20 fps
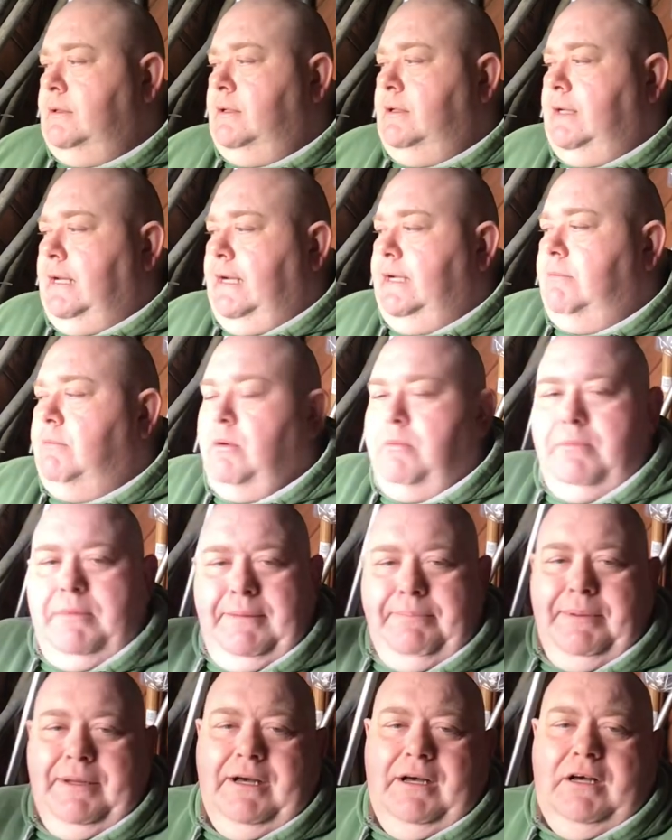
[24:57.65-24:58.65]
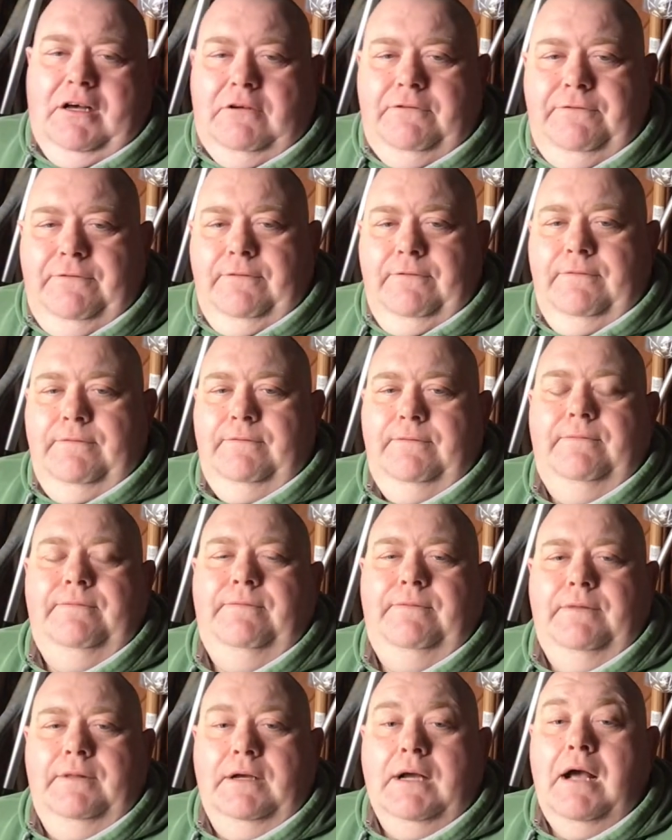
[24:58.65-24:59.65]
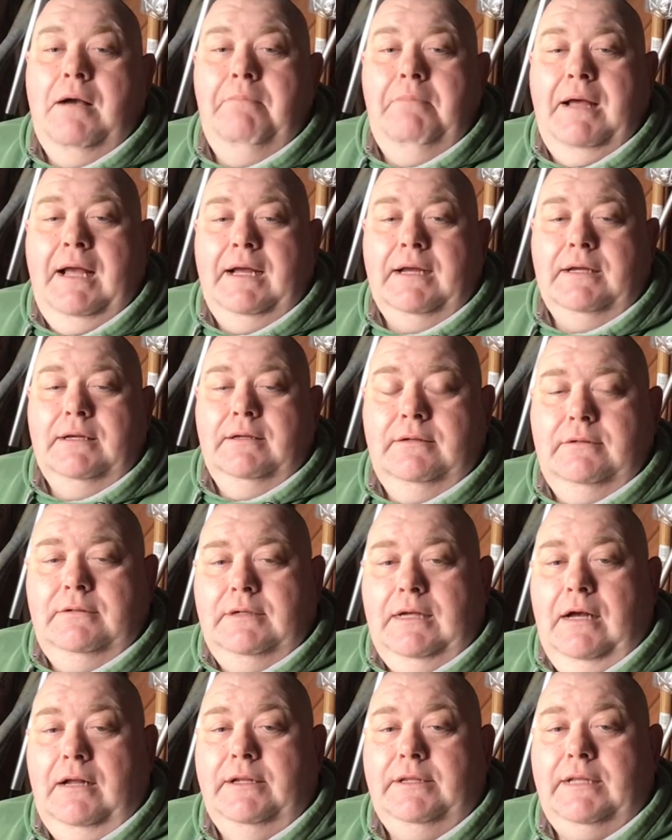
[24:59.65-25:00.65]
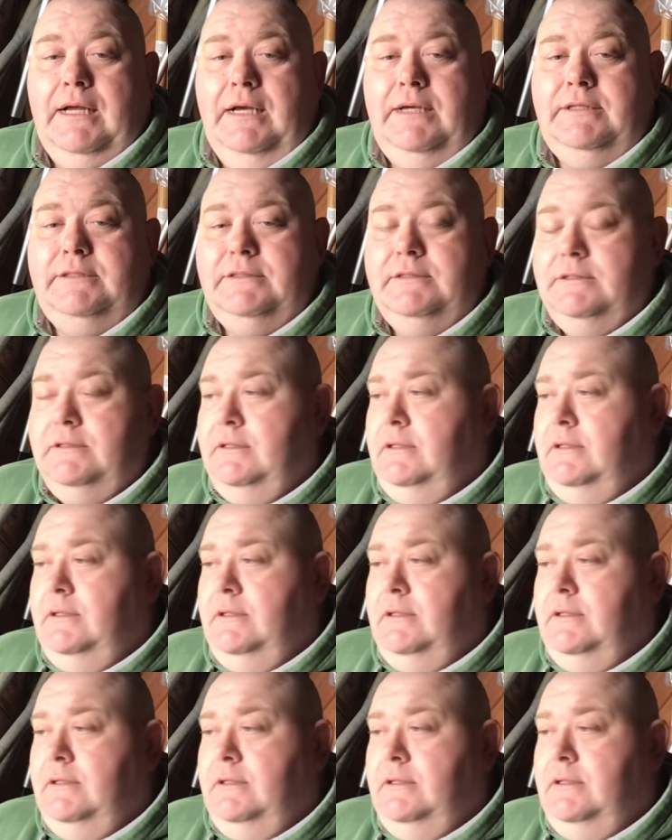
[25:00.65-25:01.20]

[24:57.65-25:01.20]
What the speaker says: laid them on my path, come back a couple of days.